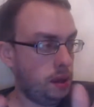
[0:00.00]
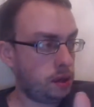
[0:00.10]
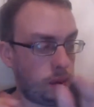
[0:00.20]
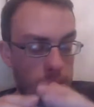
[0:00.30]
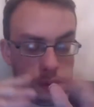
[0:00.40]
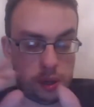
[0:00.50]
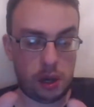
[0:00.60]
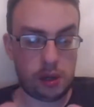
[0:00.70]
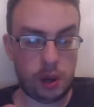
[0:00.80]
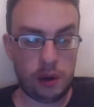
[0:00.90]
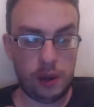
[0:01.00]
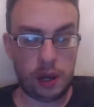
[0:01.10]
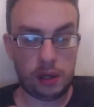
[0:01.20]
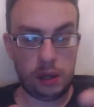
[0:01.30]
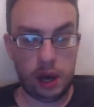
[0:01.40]
So when I'm saying twelve
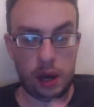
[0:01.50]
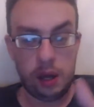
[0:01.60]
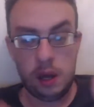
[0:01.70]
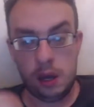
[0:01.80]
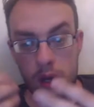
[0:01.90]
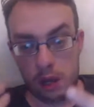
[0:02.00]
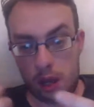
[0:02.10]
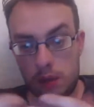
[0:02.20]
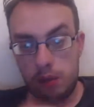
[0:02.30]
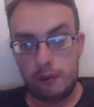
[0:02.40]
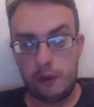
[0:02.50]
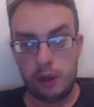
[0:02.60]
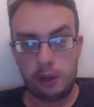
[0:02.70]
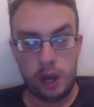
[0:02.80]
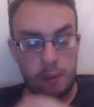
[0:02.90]
ninety nine, that's with free
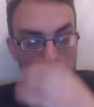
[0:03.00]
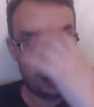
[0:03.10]
shipping.